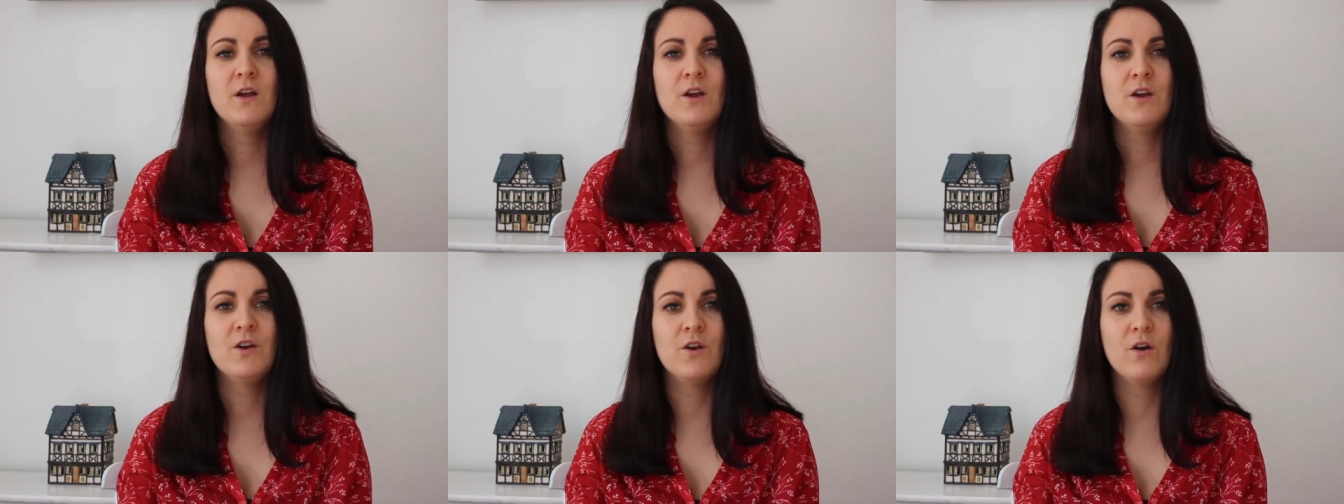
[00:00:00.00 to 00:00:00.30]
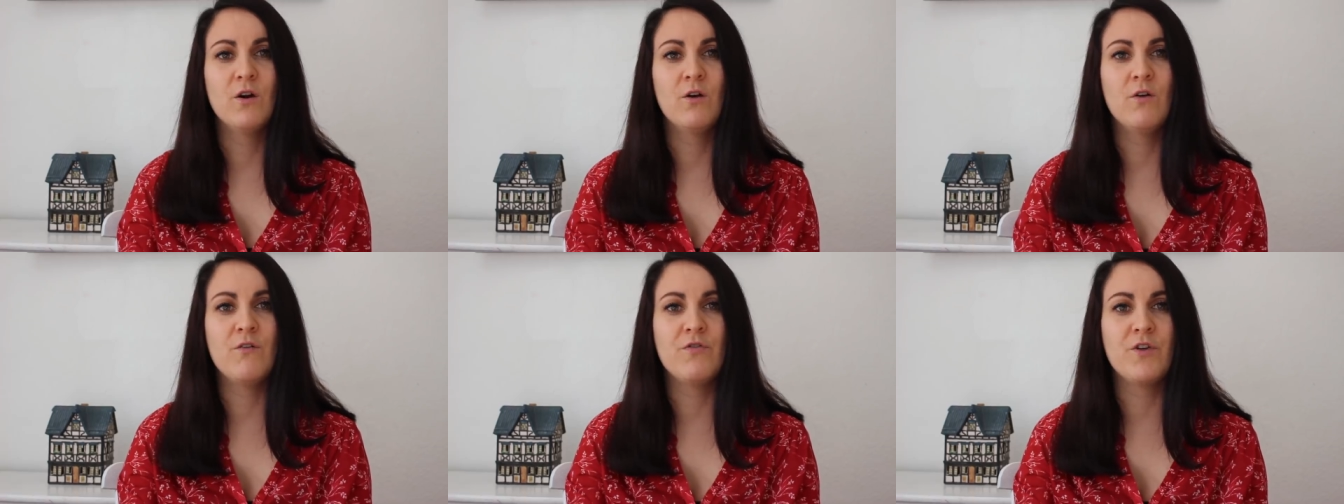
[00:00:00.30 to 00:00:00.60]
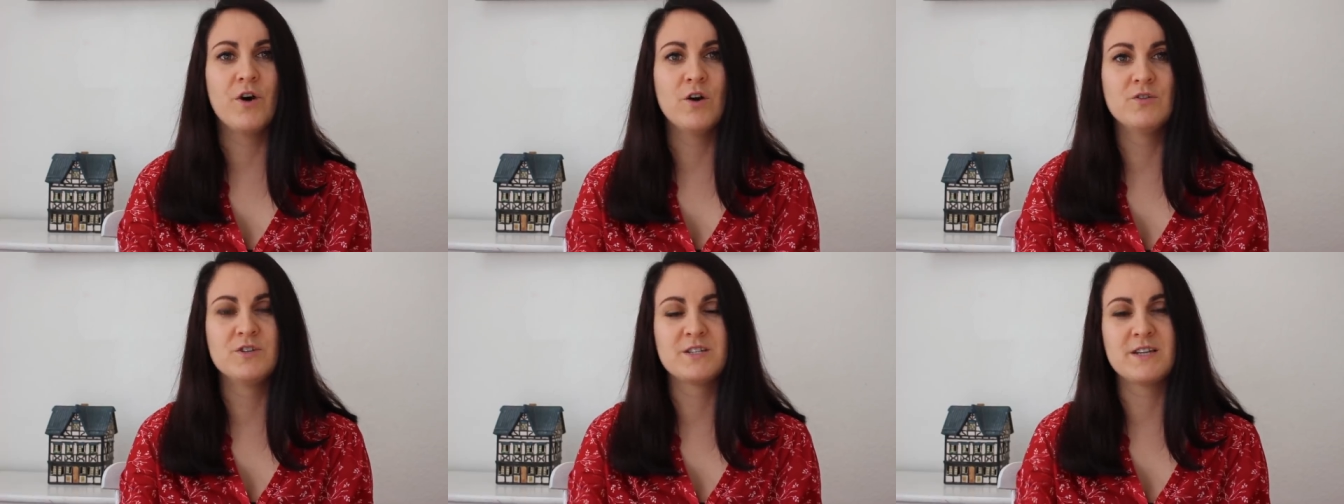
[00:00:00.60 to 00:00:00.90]
you know
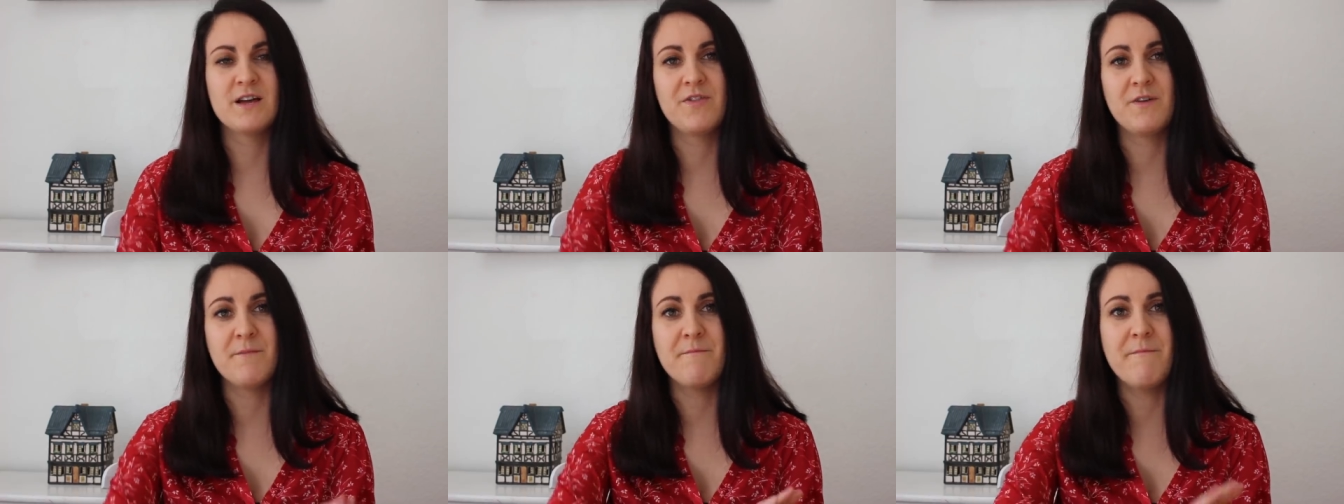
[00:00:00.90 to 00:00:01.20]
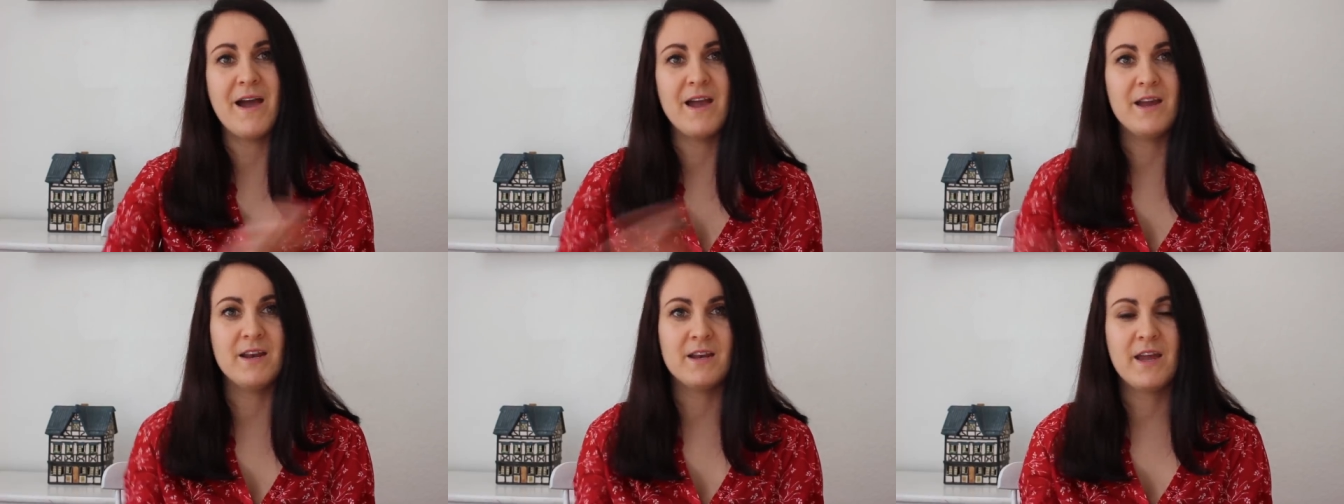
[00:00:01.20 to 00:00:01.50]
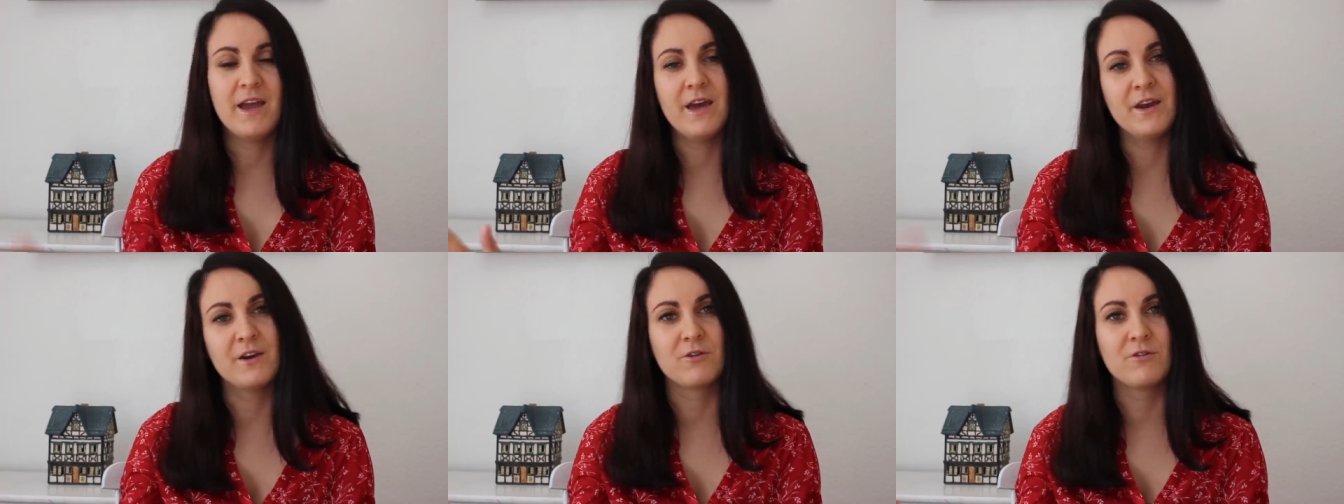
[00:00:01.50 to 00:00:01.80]
those are the
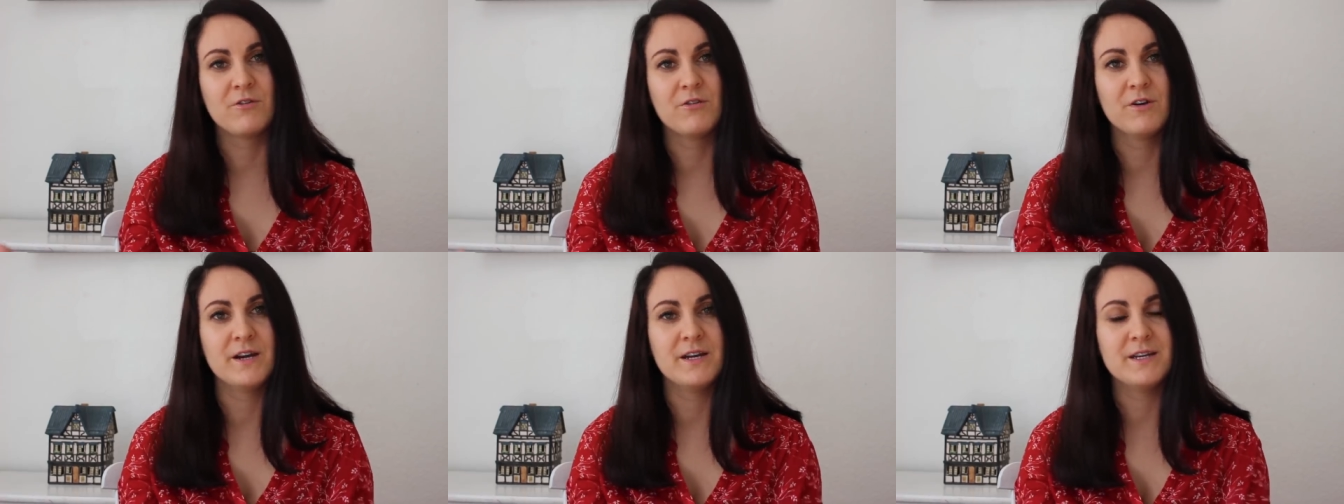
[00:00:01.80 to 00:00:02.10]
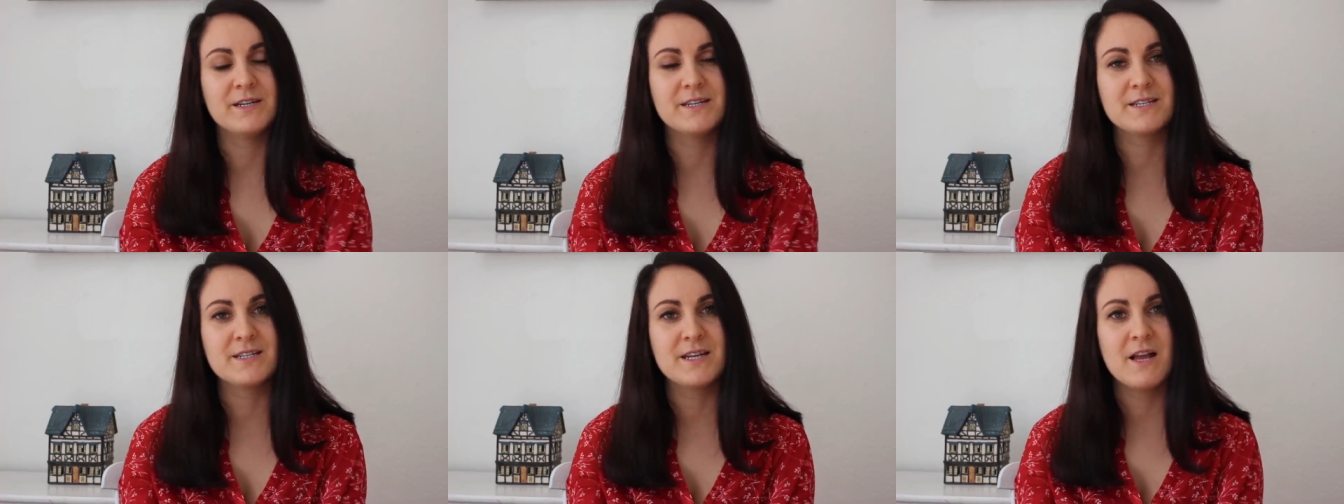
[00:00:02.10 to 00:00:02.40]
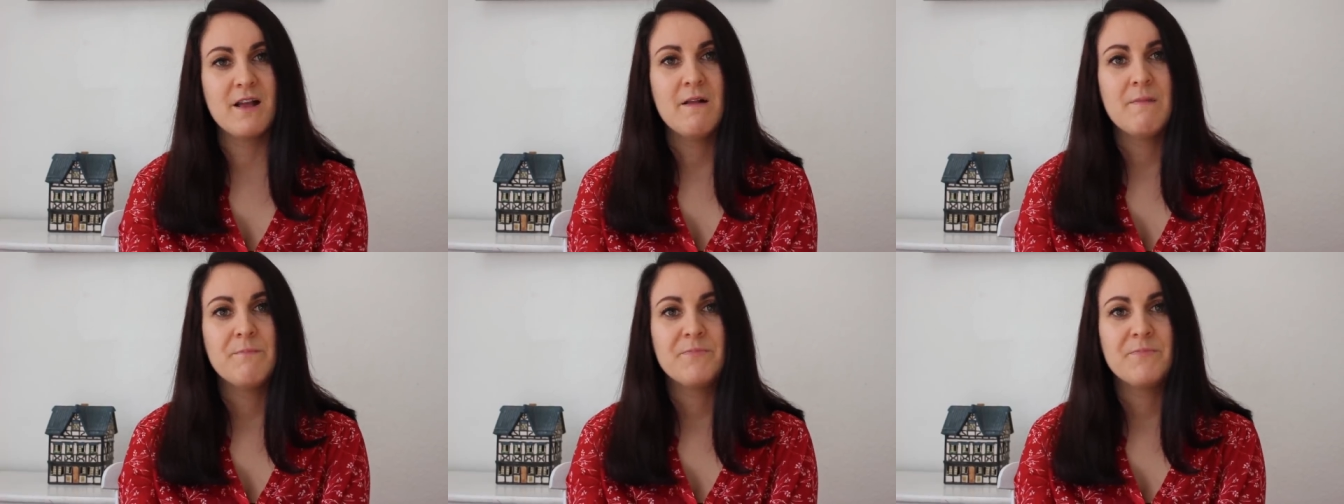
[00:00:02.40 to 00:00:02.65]
main categories